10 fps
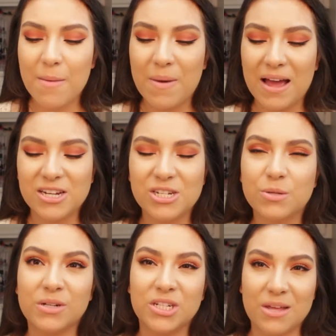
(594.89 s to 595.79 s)
but I just
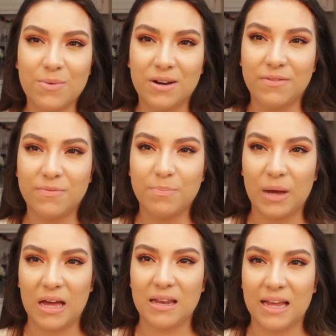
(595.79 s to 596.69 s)
wish they would have
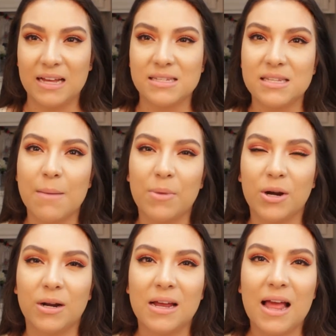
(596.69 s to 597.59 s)
put like a
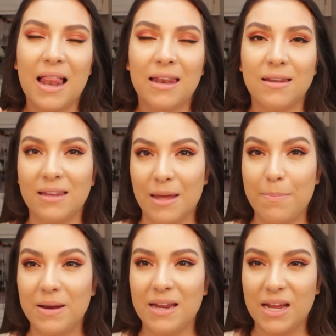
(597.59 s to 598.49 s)
summer
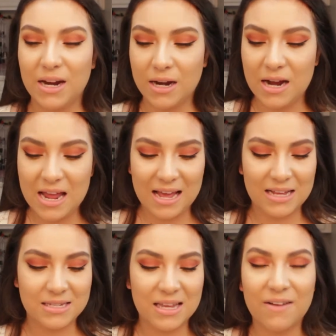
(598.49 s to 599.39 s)
lip in here
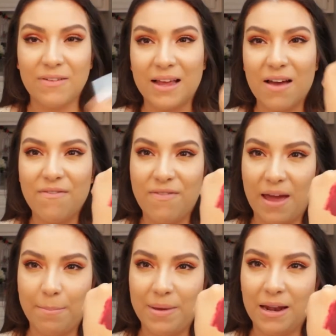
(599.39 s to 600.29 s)
instead of like a
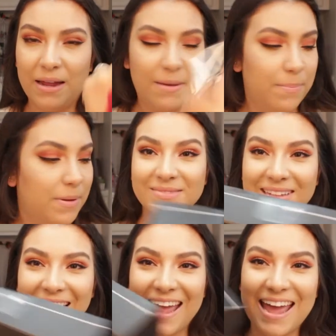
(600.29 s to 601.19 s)
vampy lip.
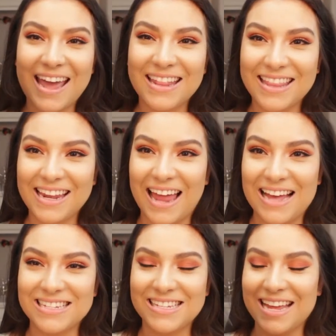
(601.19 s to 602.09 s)
And the
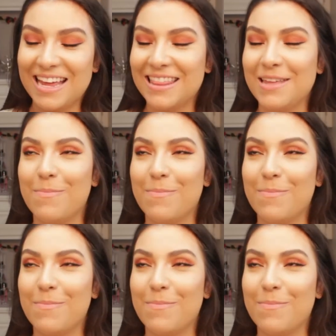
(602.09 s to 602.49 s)
last thing in the